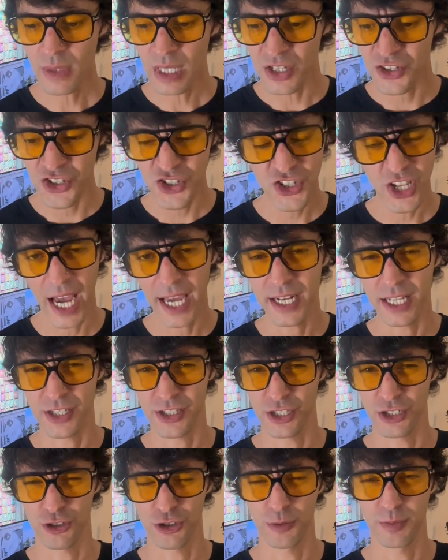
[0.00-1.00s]

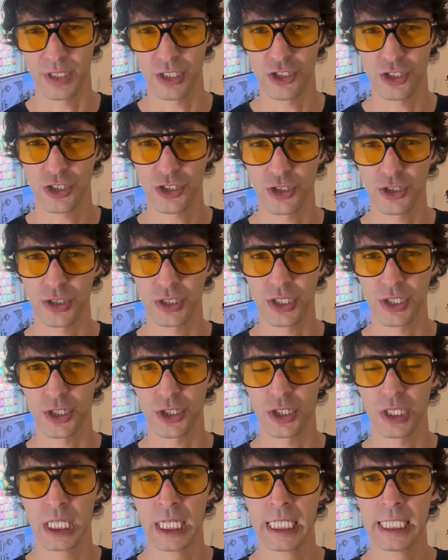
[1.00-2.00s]
sinuses should be just, your,
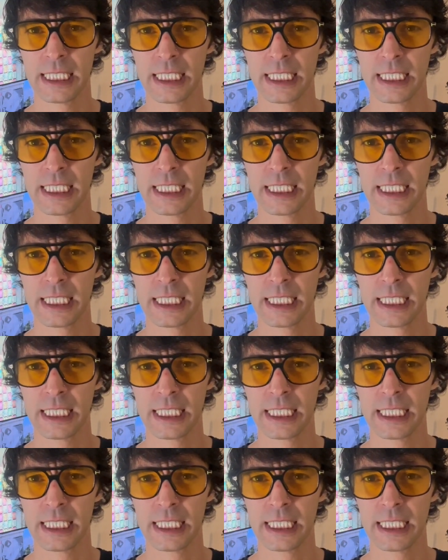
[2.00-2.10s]
your